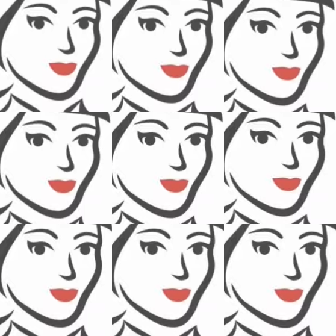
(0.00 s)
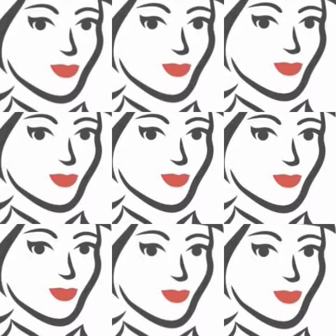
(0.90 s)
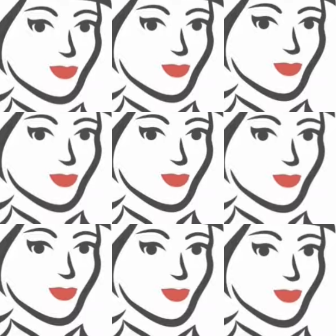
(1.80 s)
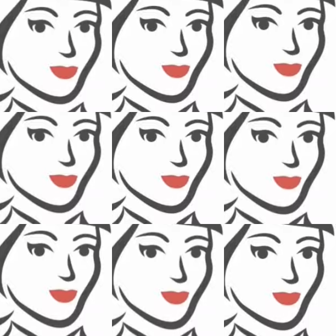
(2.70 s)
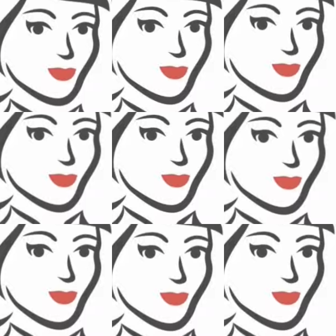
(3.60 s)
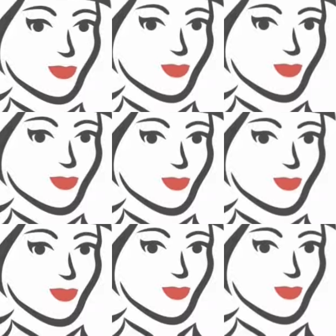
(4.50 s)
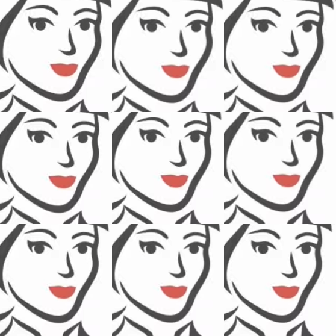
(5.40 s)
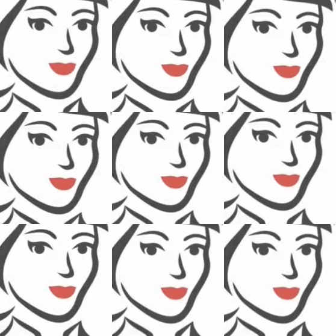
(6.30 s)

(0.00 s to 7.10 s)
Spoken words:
can just push through cement, seeking the light. You've seen blades of